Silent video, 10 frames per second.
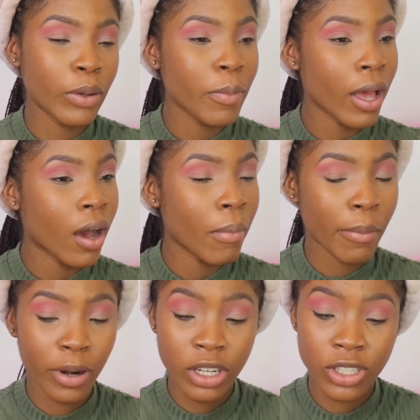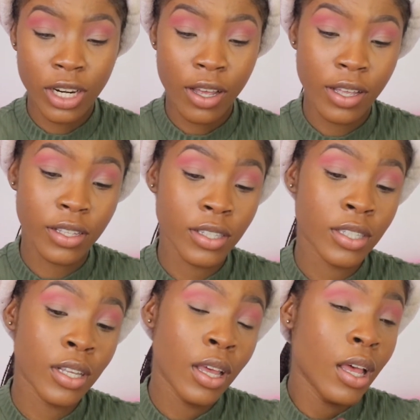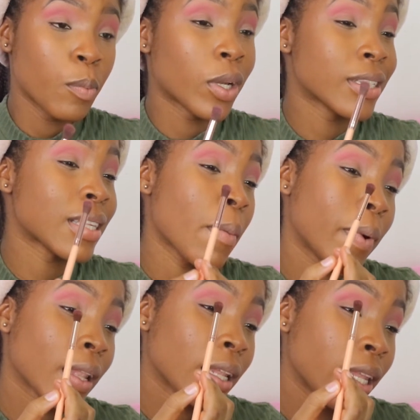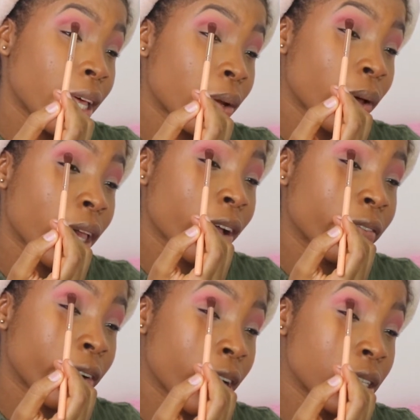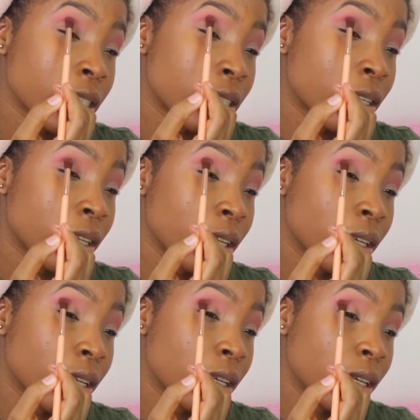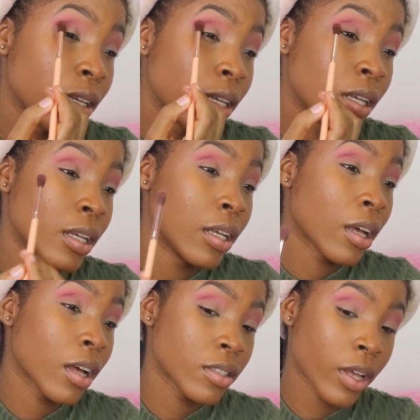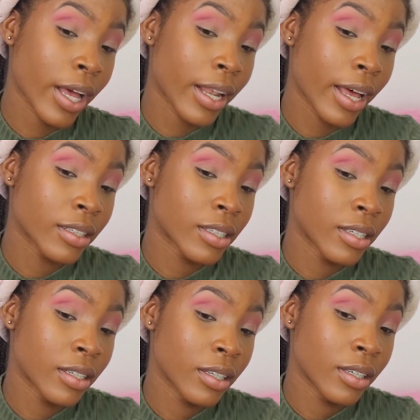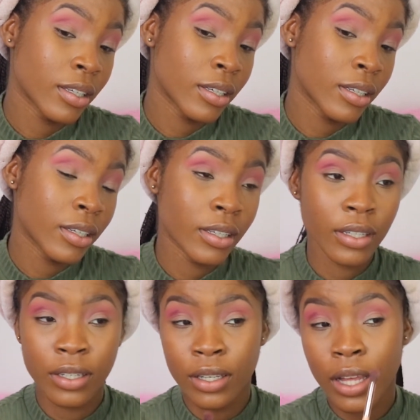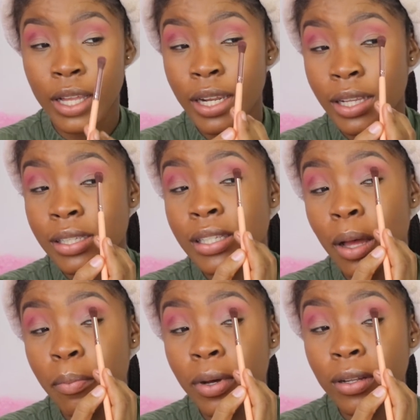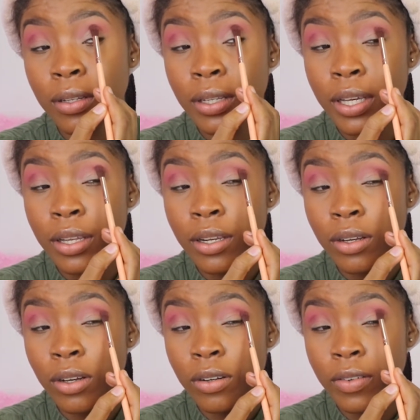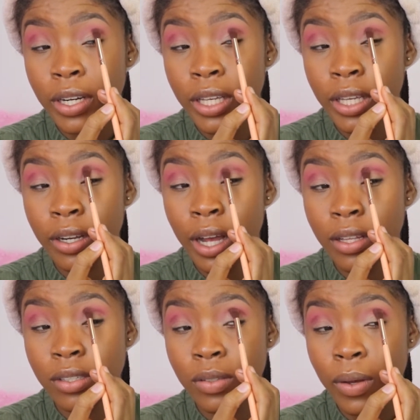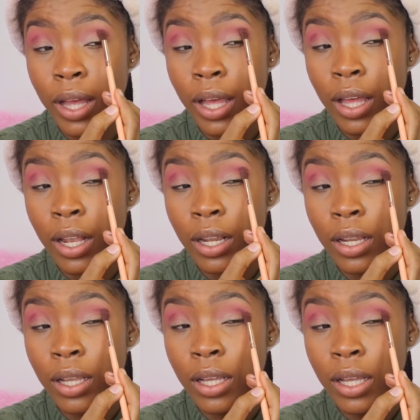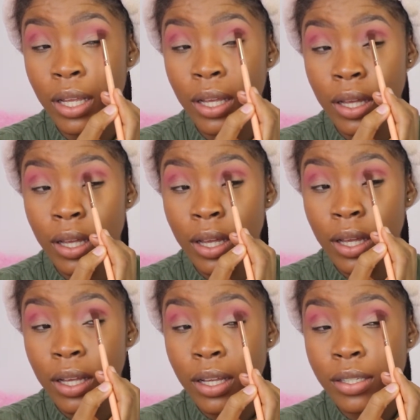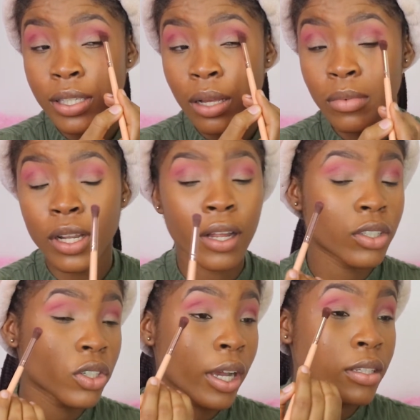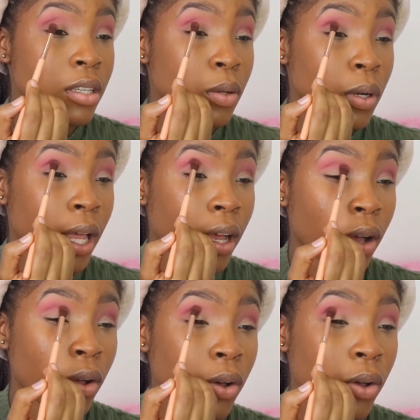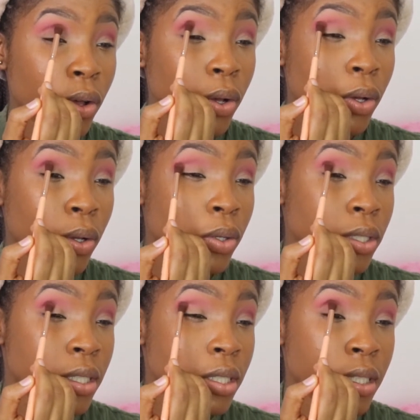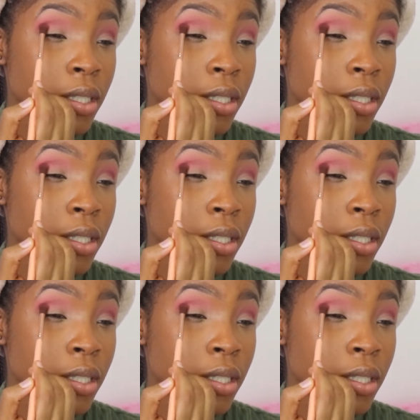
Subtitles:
bit on my brush, because I'm gonna stamp a little here first. Because look at that. And then stamp a little over here as well. Because I'm not trying to look like a ghost.